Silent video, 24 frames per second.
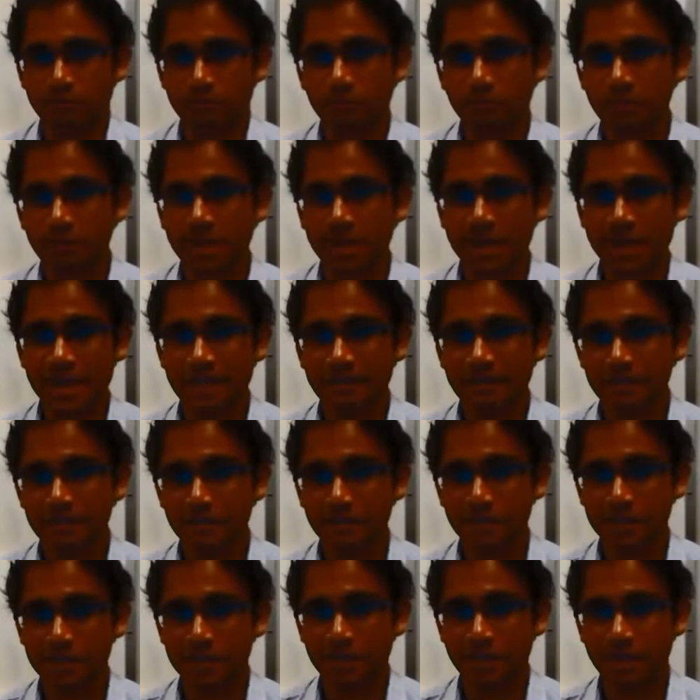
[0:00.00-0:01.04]
From an
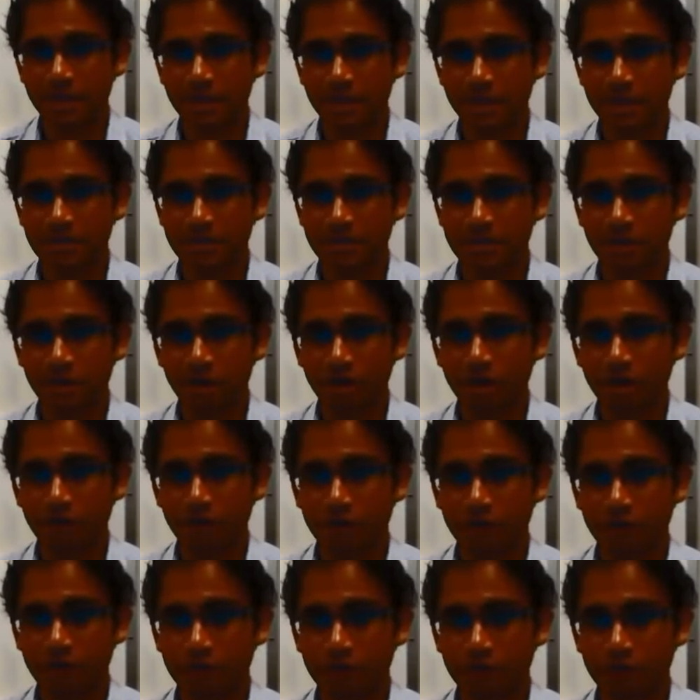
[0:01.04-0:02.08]
even percentage
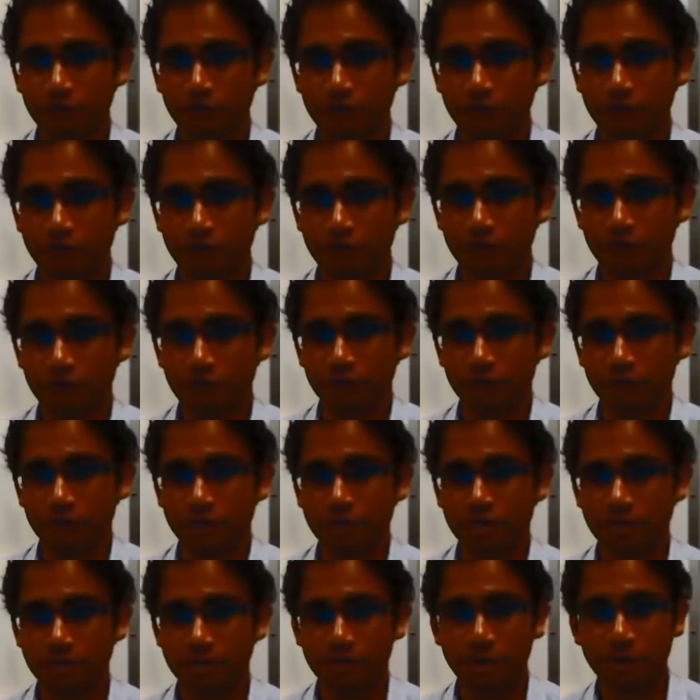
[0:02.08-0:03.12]
of
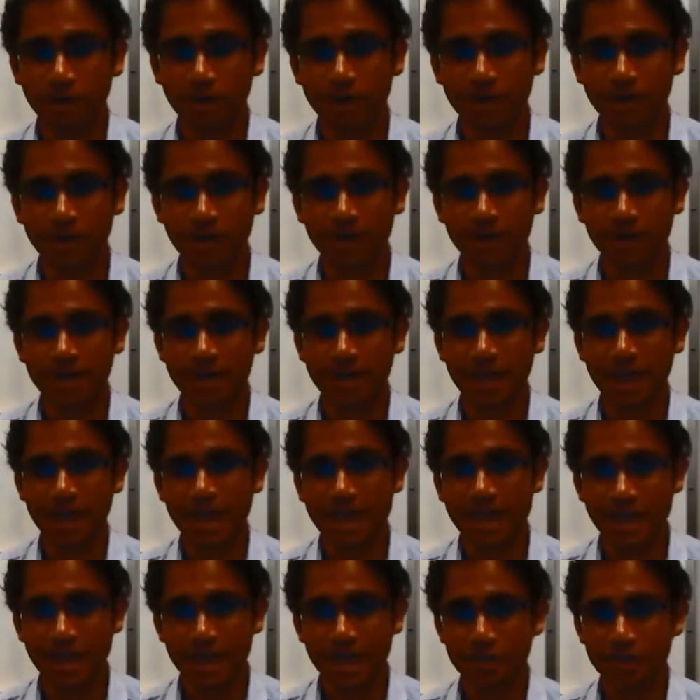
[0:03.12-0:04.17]
commodity
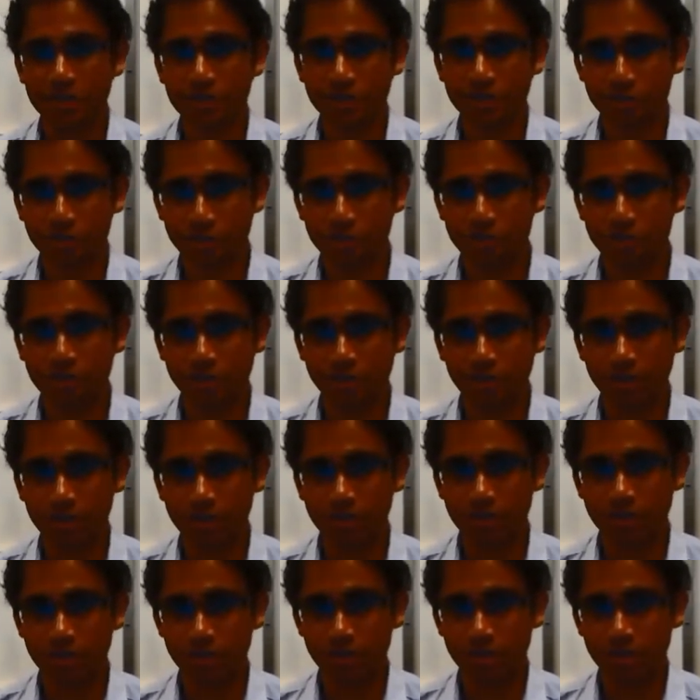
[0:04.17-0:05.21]
and niche
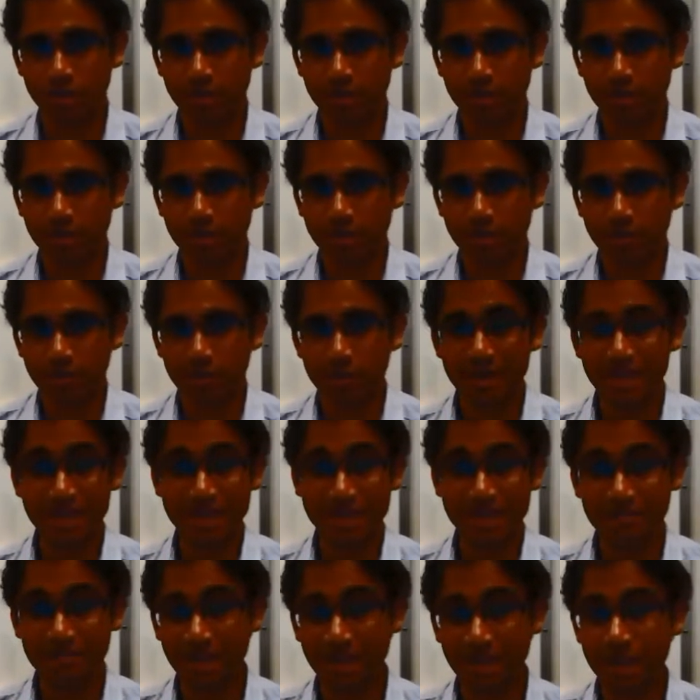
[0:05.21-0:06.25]
users, we
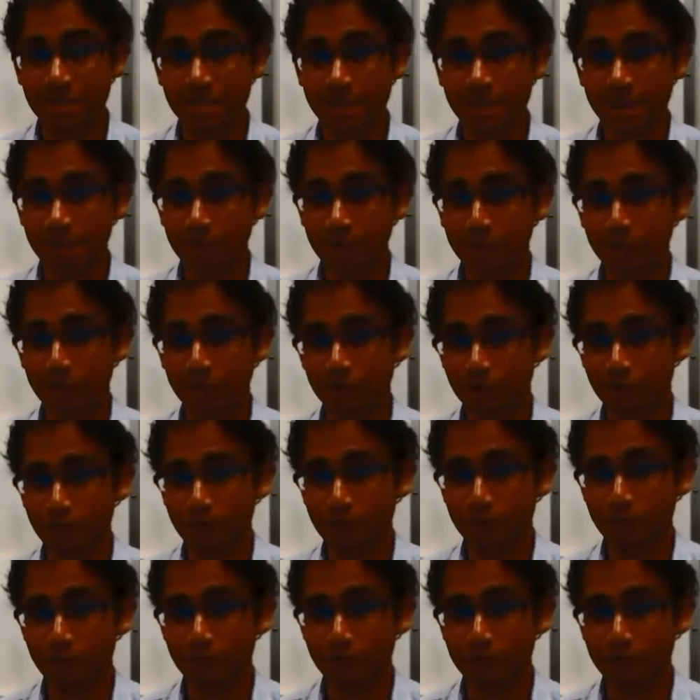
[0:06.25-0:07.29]
revamped our
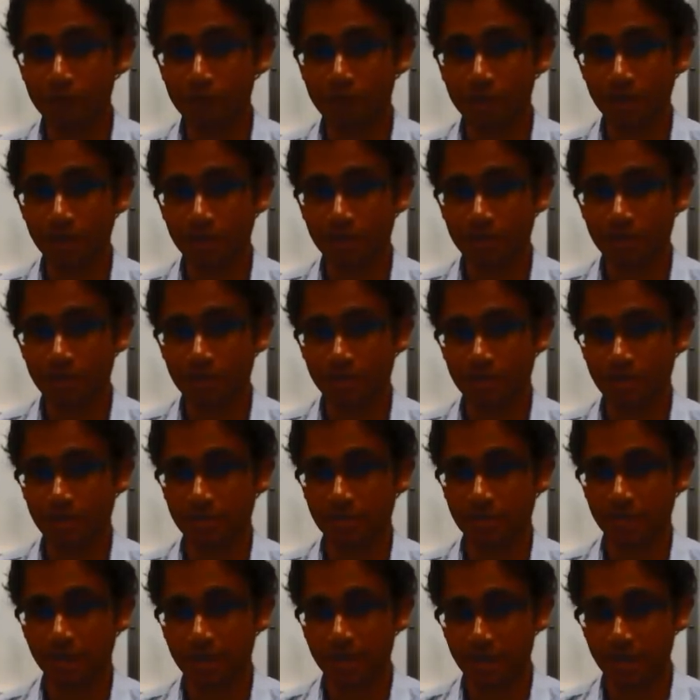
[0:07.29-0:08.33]
portfolio to
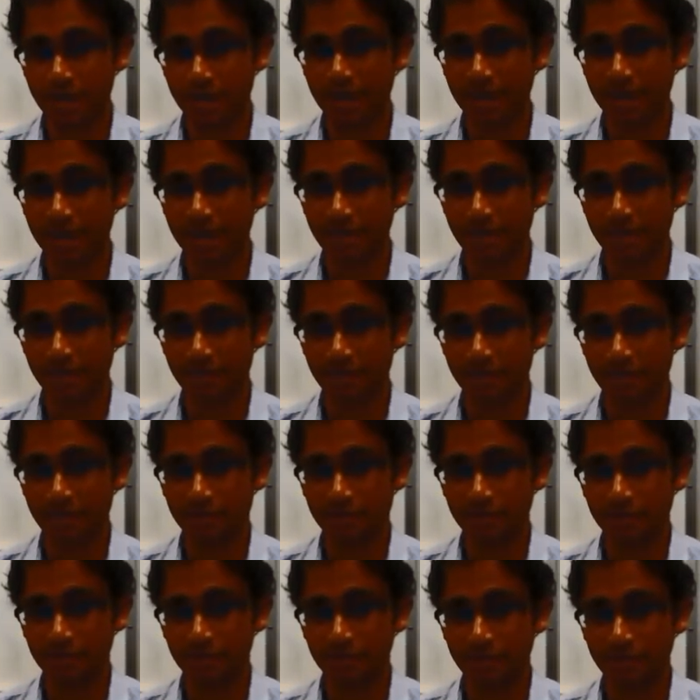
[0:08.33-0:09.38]
contain
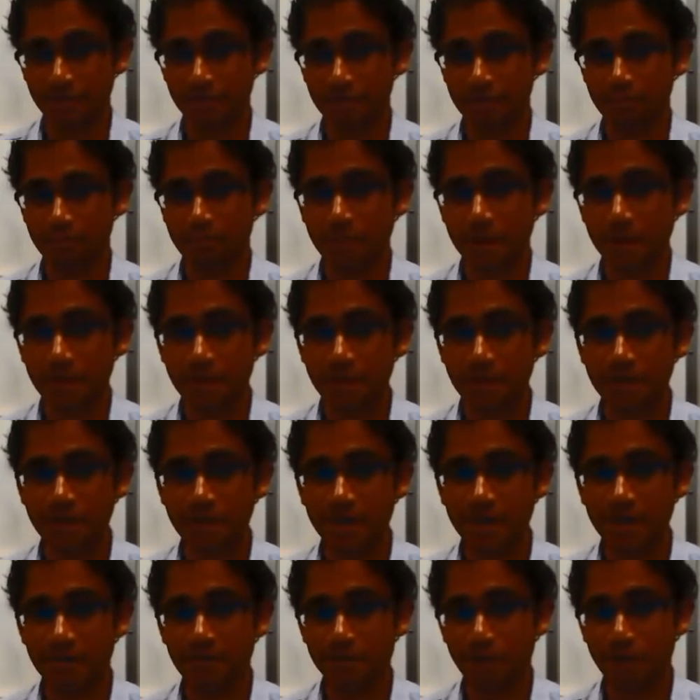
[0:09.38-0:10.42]

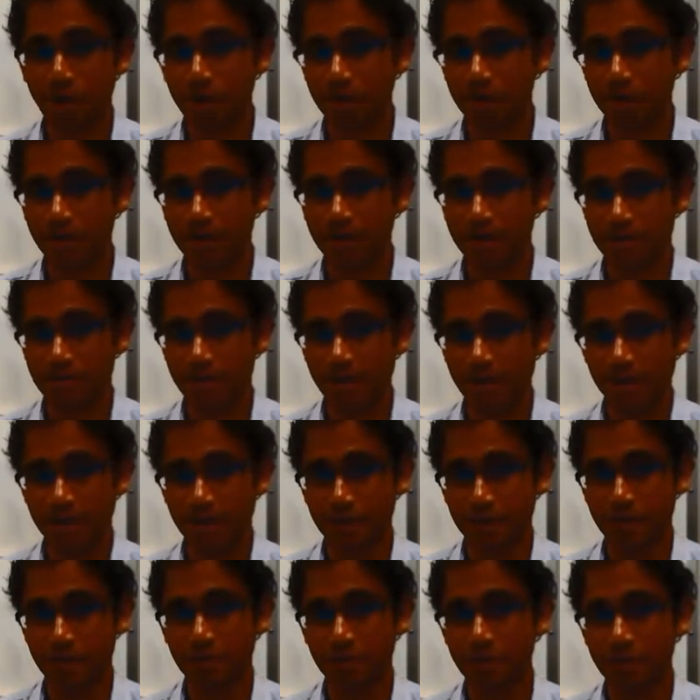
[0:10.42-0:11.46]
primarily products
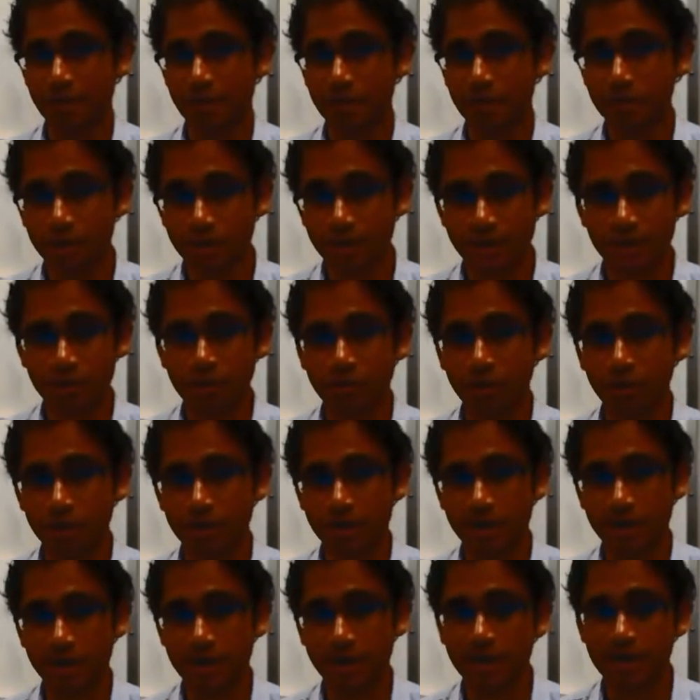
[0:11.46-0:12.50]
that were good in
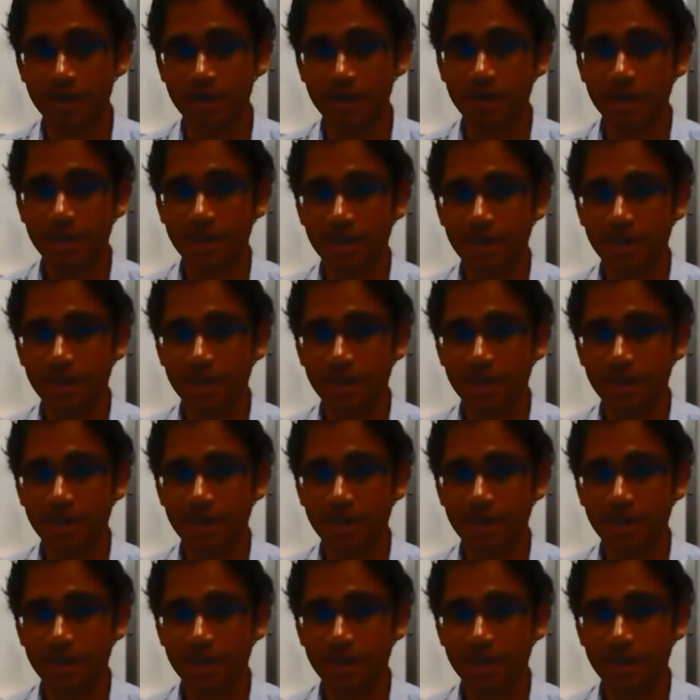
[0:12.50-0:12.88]
quality,